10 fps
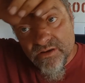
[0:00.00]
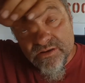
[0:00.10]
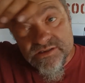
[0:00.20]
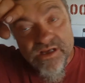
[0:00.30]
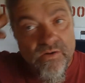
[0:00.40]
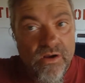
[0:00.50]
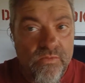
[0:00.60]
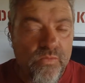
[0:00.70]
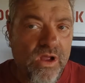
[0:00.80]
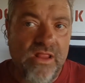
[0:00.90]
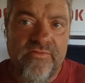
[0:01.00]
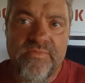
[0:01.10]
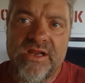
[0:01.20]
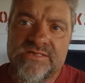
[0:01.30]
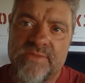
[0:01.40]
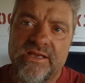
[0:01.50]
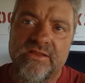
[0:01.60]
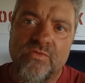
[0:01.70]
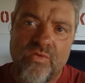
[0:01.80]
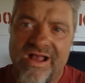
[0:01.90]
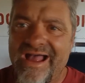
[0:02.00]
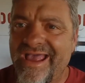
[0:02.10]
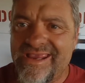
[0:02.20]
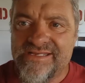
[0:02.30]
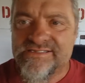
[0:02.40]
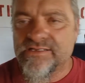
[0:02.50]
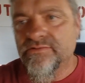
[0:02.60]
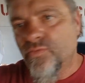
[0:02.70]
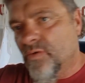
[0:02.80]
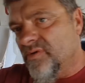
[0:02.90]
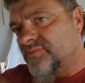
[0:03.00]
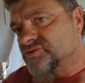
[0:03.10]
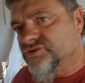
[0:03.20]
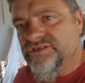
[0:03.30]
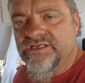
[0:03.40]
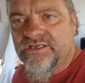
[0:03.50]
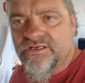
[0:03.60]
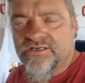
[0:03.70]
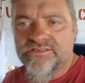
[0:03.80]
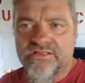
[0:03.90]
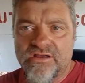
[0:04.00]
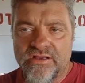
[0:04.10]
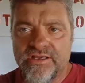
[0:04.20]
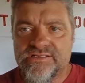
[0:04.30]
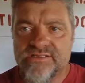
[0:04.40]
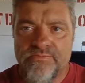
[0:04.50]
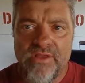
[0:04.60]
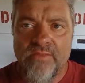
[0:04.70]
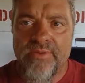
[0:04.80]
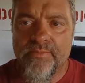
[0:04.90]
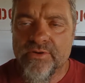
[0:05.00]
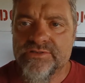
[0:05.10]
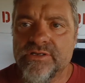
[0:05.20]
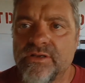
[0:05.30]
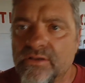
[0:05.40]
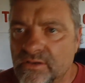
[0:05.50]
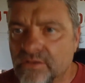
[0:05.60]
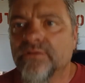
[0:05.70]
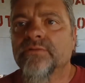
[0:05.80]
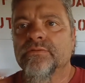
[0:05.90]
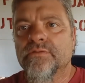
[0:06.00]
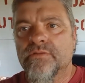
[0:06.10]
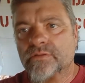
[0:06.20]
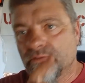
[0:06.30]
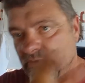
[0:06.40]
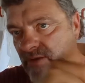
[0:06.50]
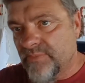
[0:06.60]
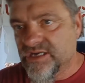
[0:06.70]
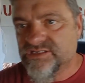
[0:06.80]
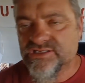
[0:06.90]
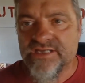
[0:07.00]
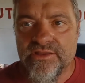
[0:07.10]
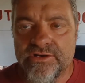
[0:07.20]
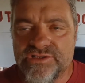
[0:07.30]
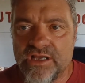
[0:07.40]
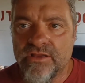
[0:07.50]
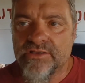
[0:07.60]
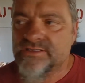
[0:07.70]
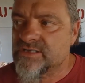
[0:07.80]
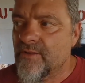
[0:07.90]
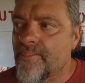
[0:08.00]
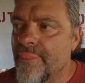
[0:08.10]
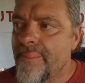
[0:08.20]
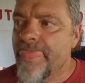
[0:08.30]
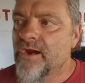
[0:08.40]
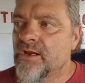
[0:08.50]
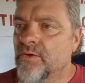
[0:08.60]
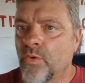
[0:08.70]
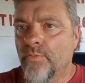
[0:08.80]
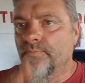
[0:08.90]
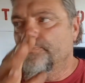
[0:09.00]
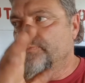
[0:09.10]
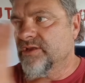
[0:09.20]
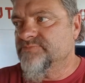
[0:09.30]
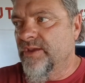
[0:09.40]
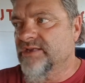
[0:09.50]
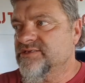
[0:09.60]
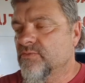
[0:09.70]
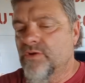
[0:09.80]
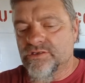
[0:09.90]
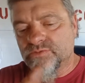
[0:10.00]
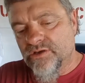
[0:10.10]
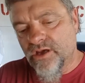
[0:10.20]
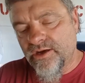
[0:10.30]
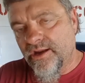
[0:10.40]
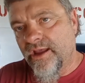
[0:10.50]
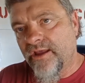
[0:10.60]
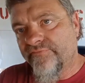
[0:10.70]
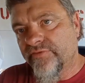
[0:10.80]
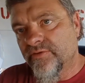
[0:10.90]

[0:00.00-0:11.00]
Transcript: So while everybody's making the rice and warming up tortillas and the onions and the bell peppers, that meat's just sitting there chilling. So we'll, as big as it was, we'll cut it in half